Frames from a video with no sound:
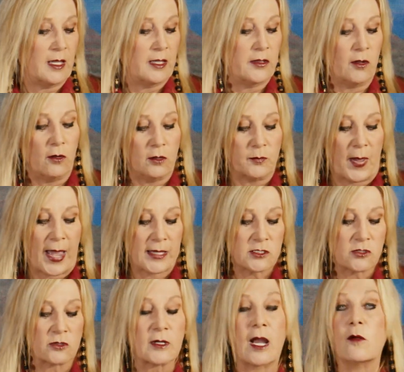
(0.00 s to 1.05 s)
The old
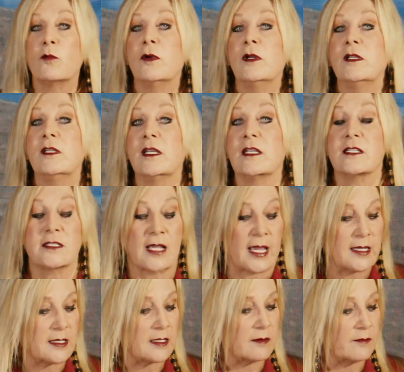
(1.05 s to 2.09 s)
pastor got really
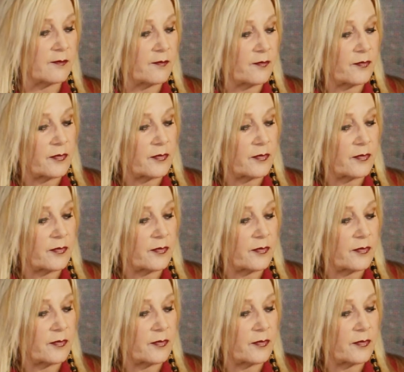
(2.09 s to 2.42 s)
excited.